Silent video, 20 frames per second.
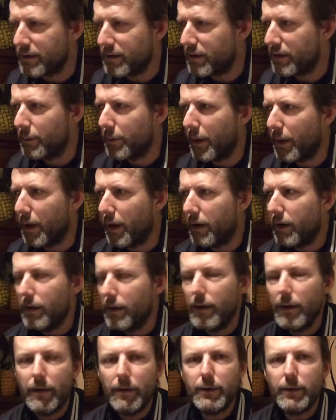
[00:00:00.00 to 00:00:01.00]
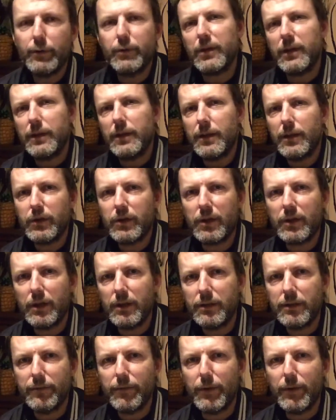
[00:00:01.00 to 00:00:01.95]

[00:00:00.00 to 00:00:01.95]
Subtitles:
of the bar. You sit in his seat.